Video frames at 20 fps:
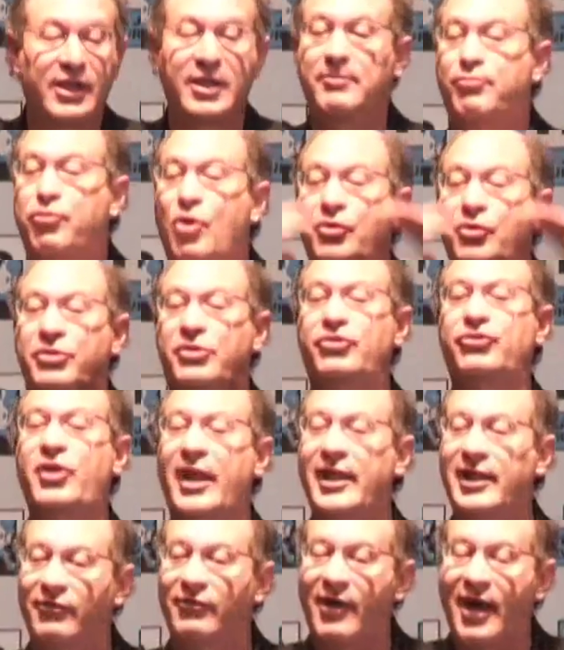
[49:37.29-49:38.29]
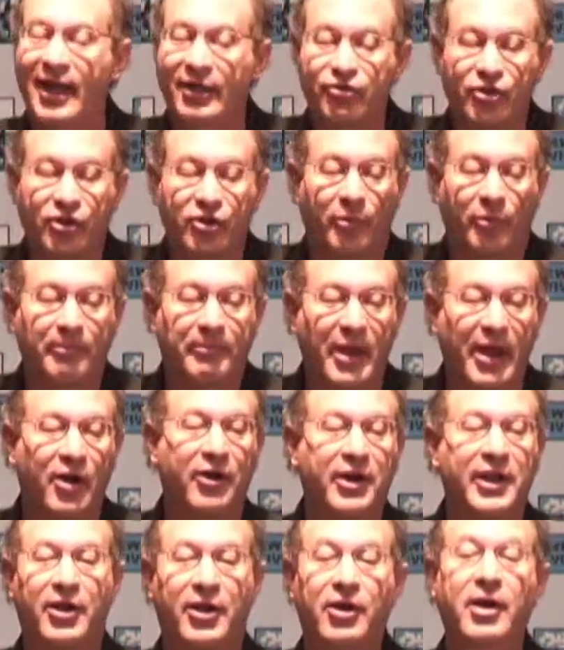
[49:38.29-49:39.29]
He broke the psychological
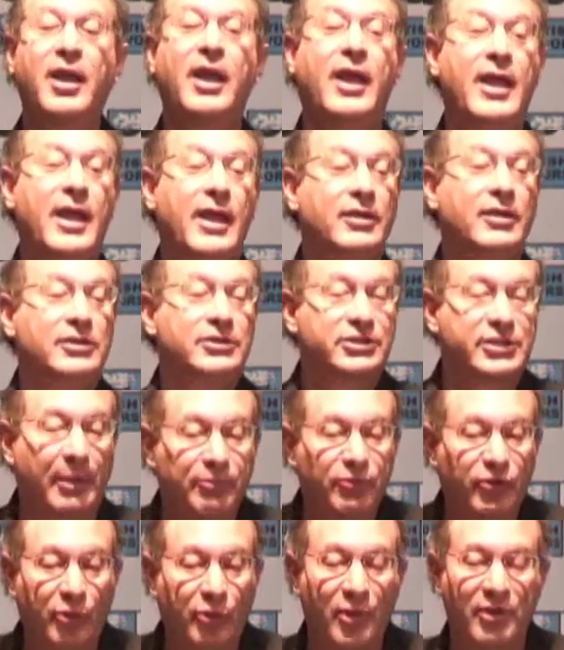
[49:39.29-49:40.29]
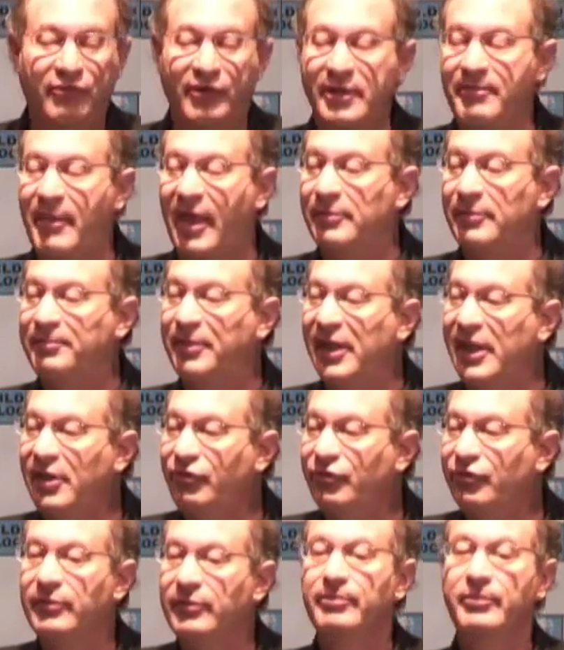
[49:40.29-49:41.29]
barrier, subsequently made
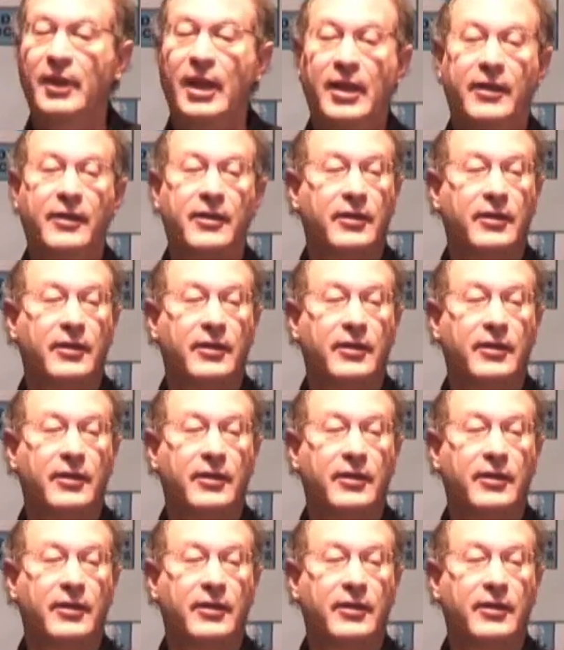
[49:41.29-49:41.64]
peace.